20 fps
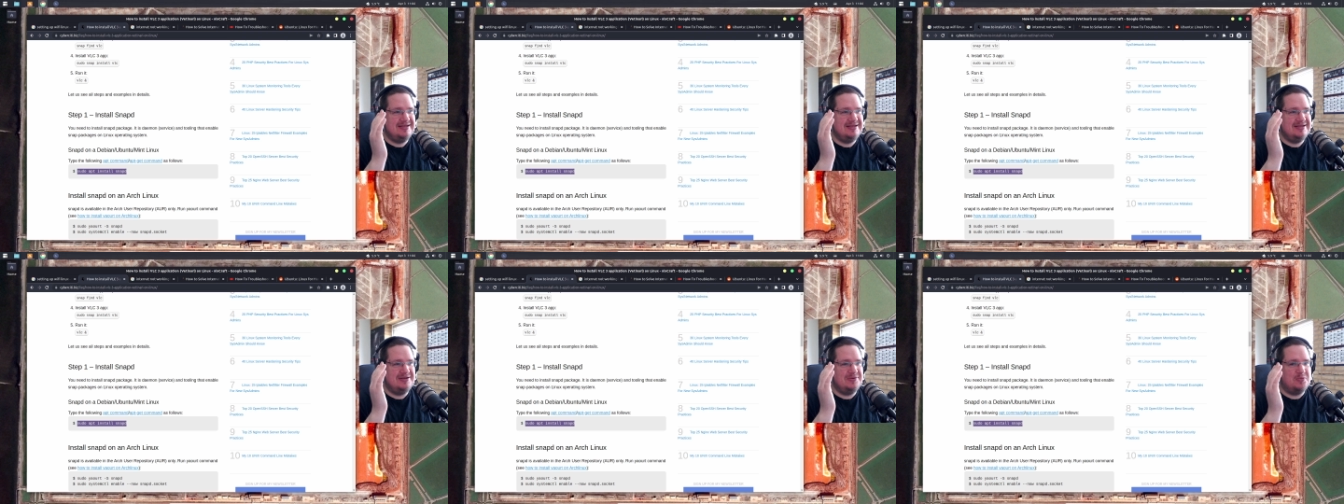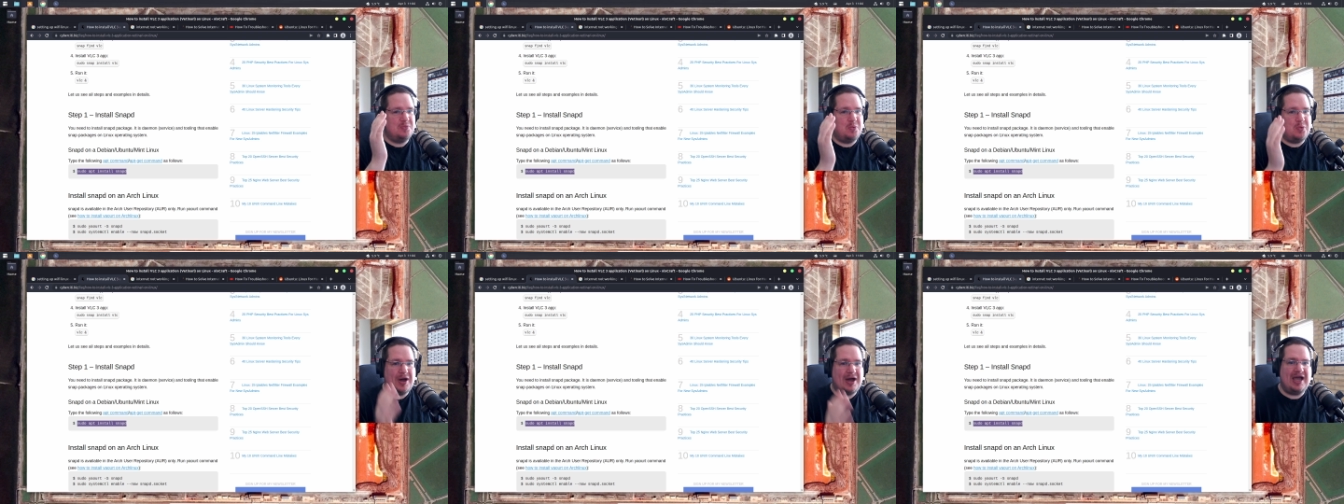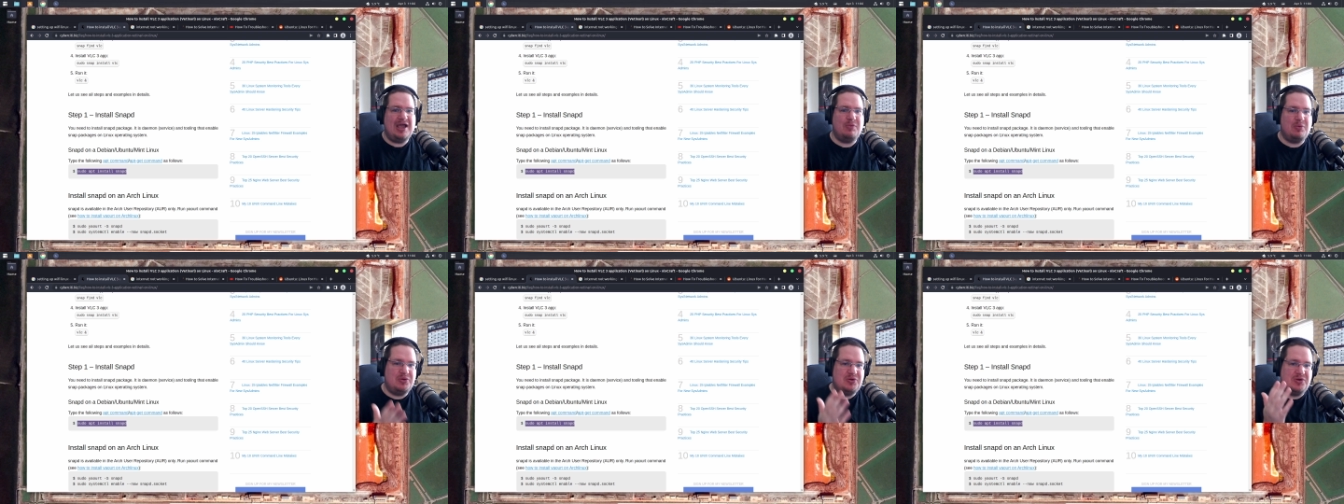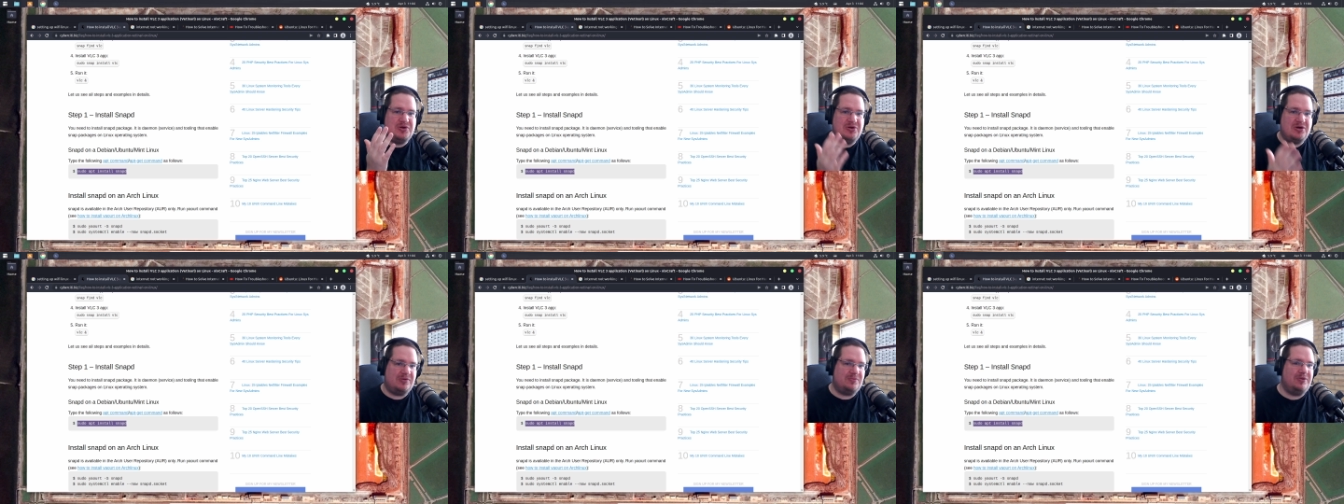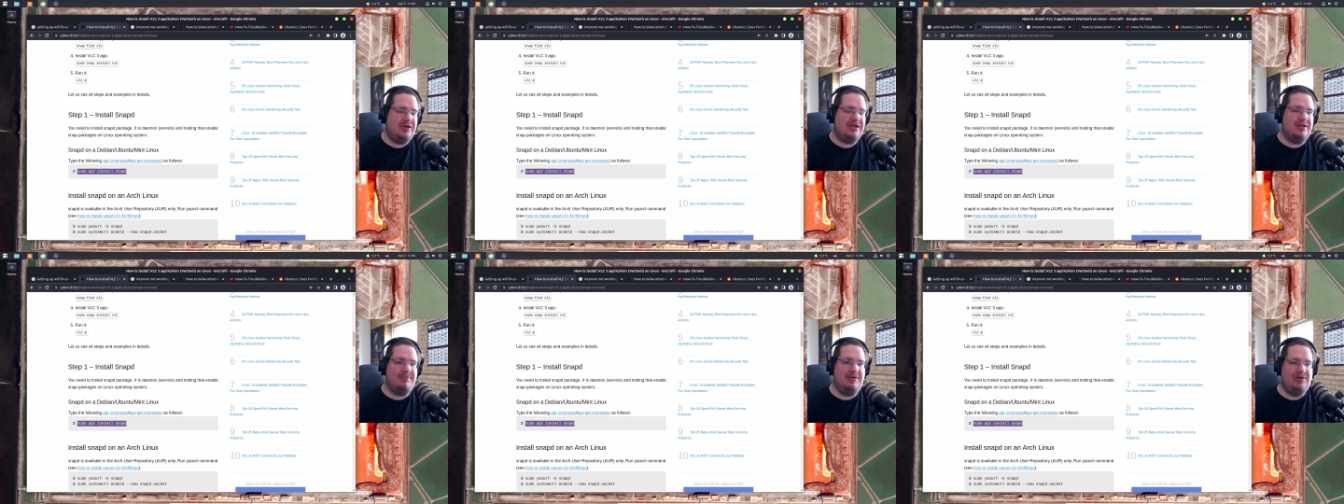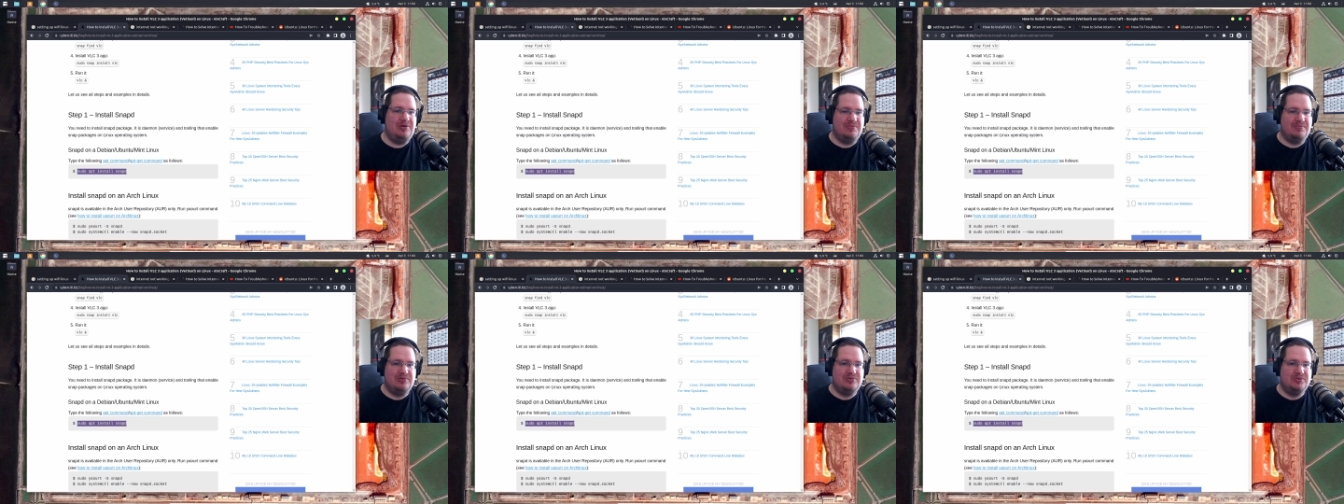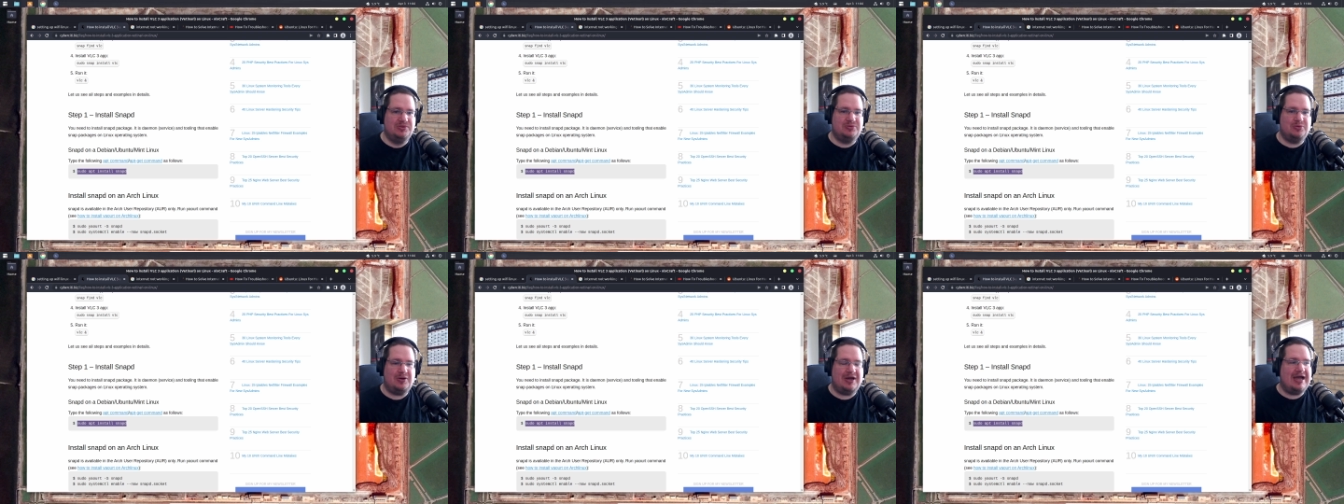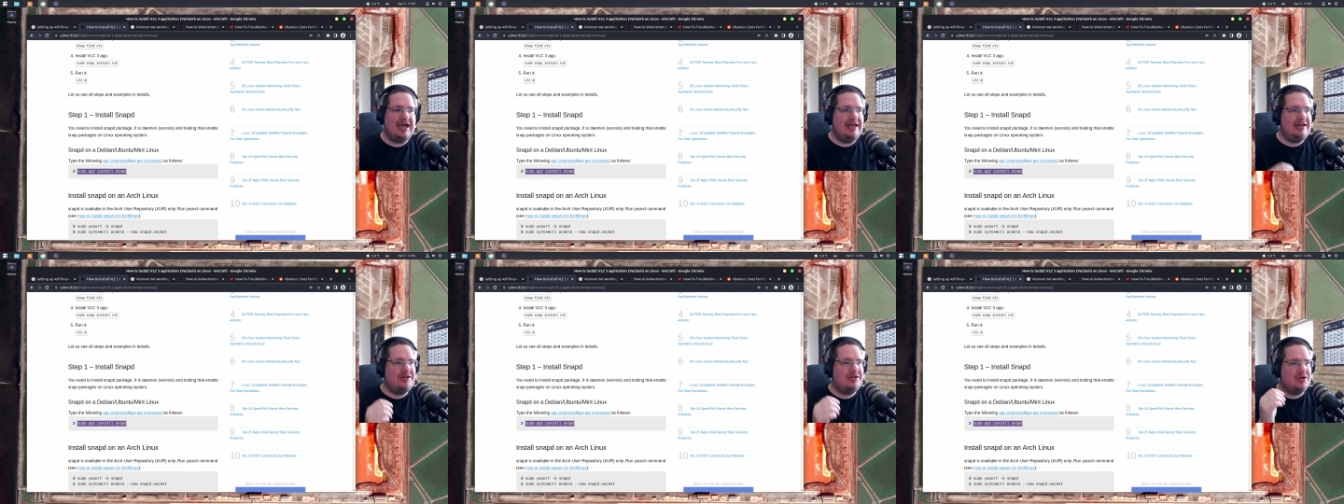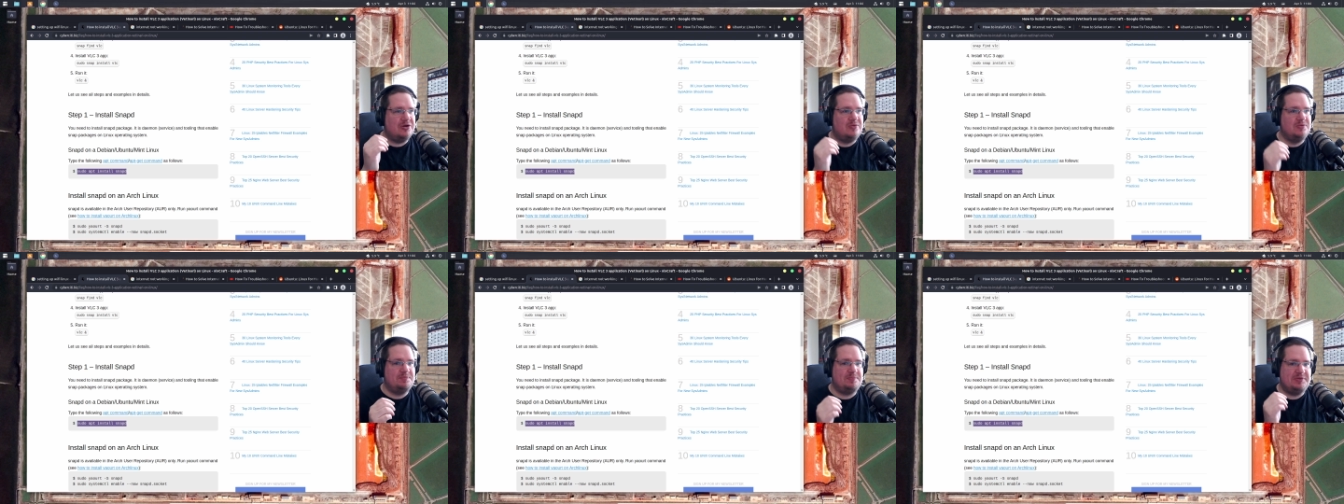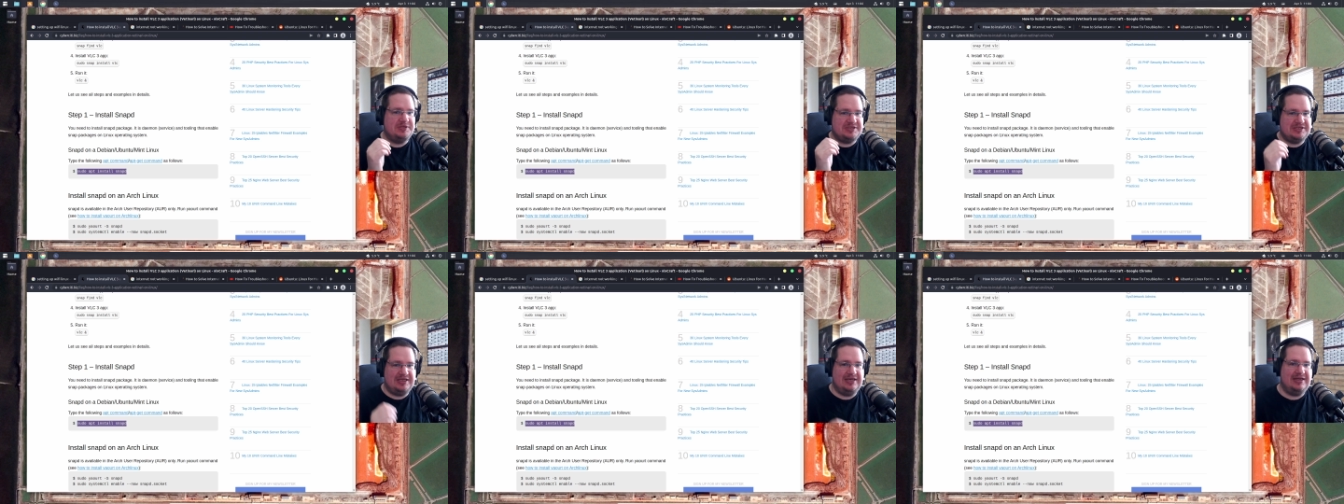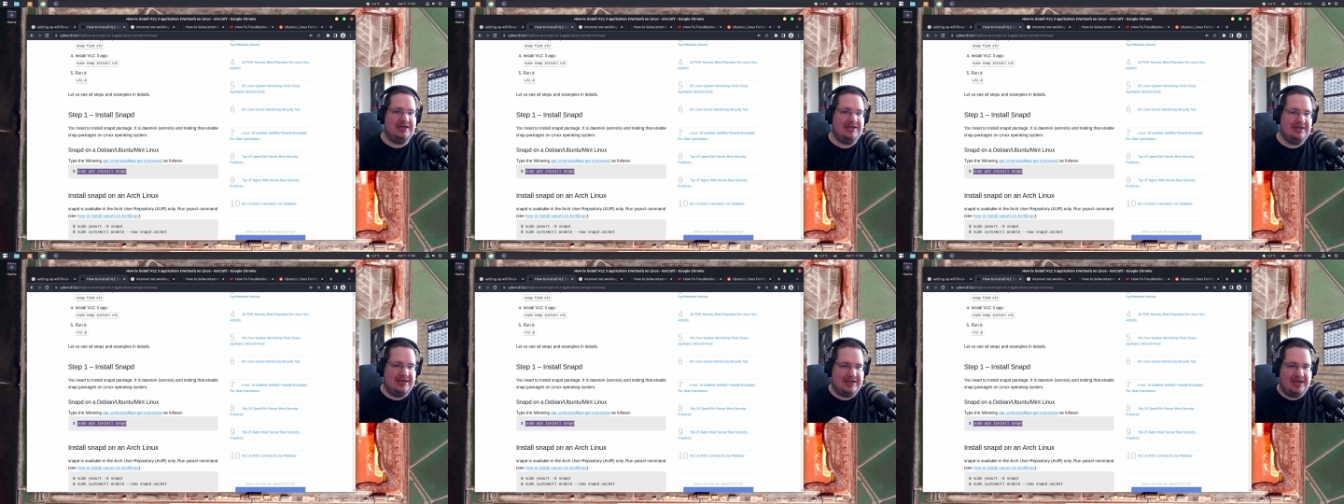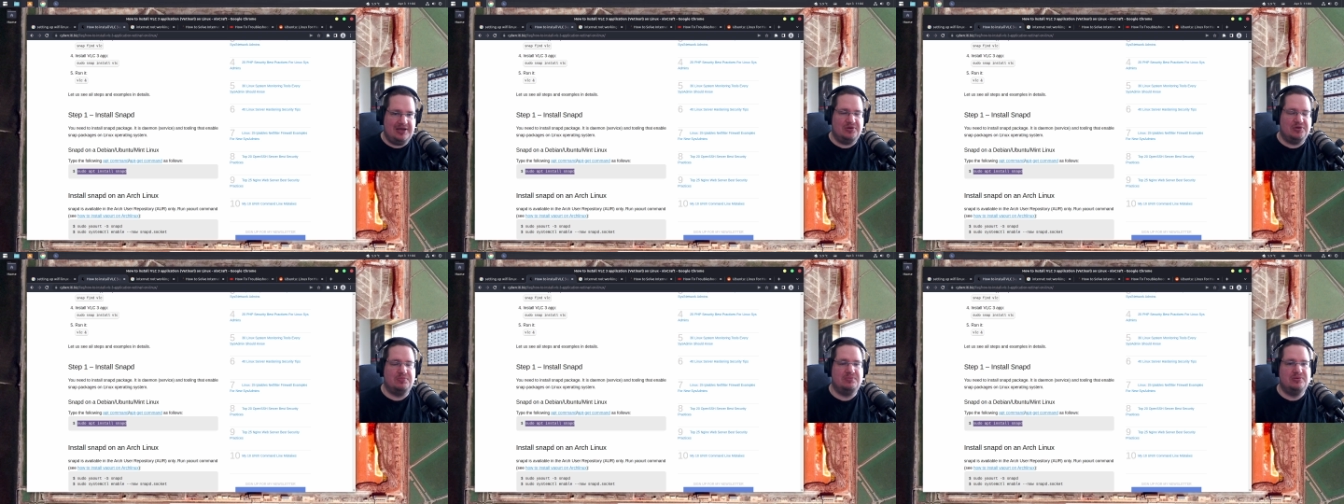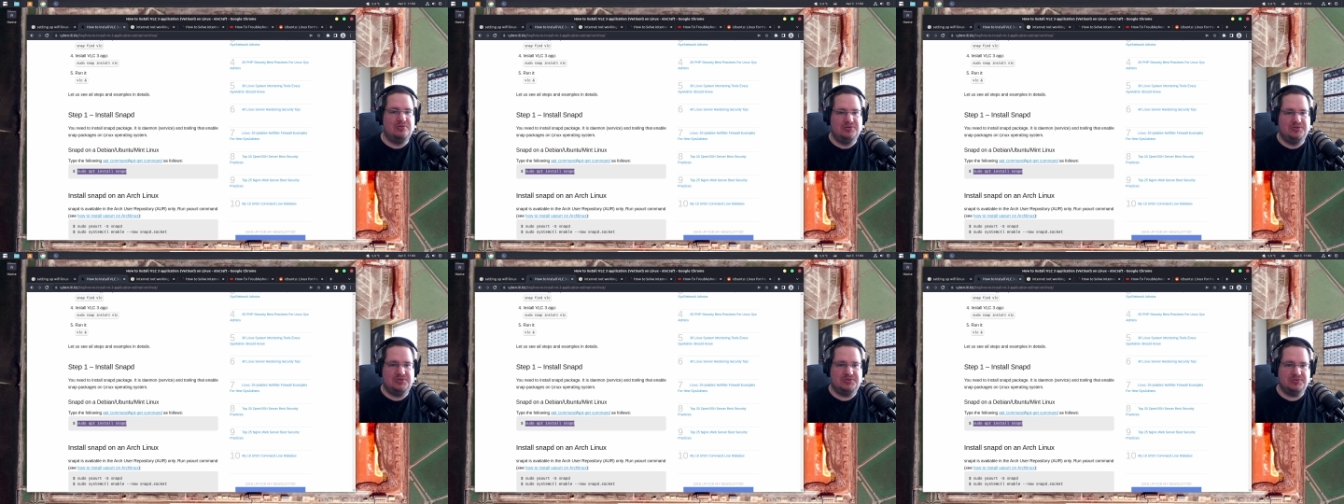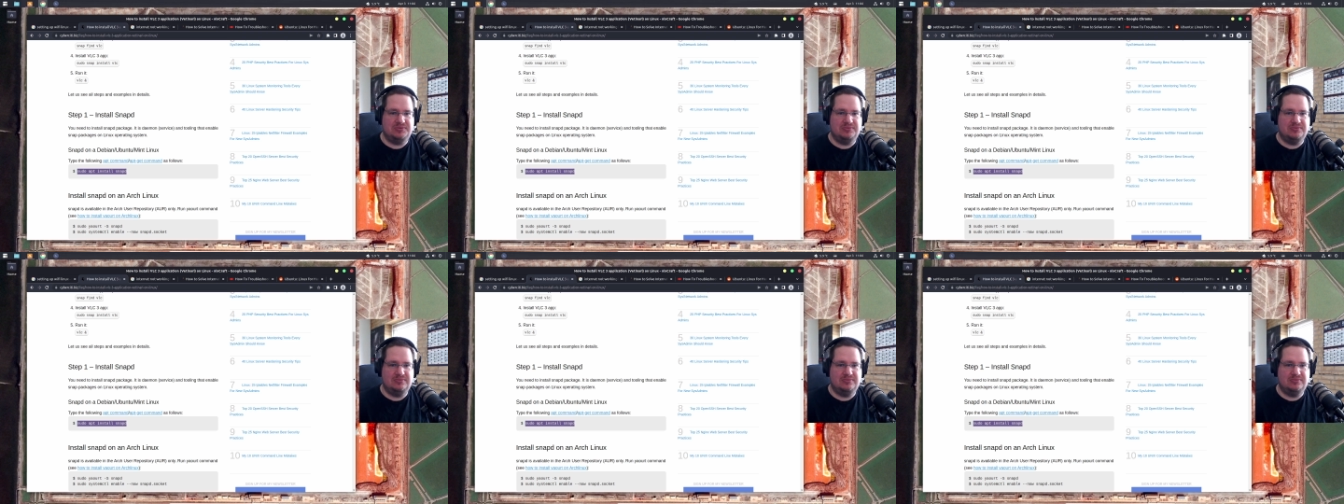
Why would you not recommend Ubuntu? I don't particularly like Ubuntu.